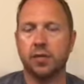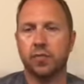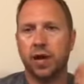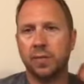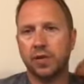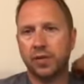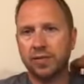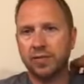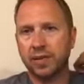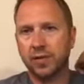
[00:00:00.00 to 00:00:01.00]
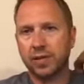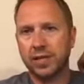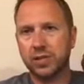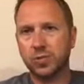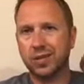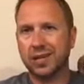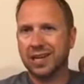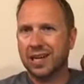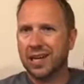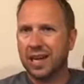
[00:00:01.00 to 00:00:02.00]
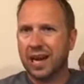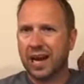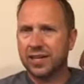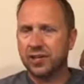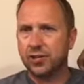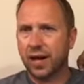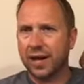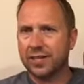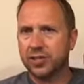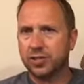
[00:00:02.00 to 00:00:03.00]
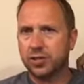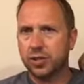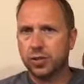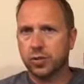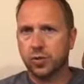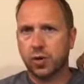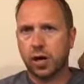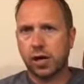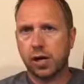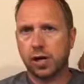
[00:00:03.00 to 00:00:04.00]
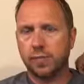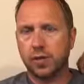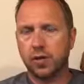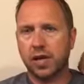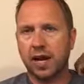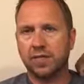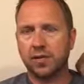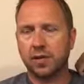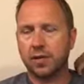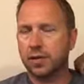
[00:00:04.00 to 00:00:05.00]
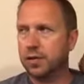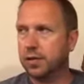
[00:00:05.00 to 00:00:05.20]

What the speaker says: Robin, do I have a video on leash work? I do. You'll have to